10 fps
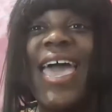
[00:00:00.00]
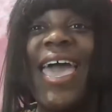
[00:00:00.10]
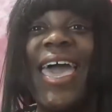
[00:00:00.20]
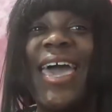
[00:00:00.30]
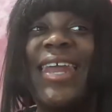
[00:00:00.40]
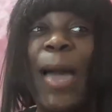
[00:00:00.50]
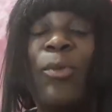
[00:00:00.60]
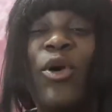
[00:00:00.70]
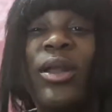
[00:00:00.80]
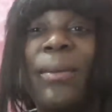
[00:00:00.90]
And
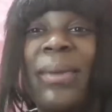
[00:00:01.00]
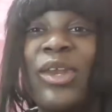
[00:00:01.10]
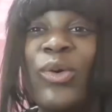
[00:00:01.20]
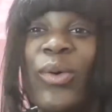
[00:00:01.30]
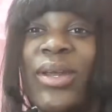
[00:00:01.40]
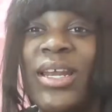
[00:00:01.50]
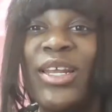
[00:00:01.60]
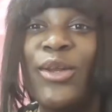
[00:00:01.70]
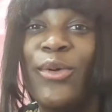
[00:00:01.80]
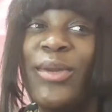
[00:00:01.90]
I'm going to be doing a
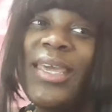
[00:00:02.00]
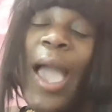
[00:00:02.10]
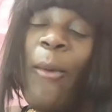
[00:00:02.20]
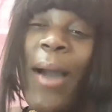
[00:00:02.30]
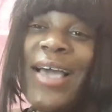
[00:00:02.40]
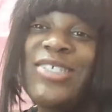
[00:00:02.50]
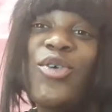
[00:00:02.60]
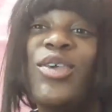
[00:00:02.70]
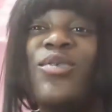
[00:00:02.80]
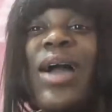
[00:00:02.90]
little DIY
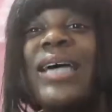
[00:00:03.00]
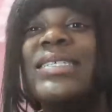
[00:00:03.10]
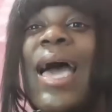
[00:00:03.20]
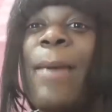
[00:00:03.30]
showing you guys how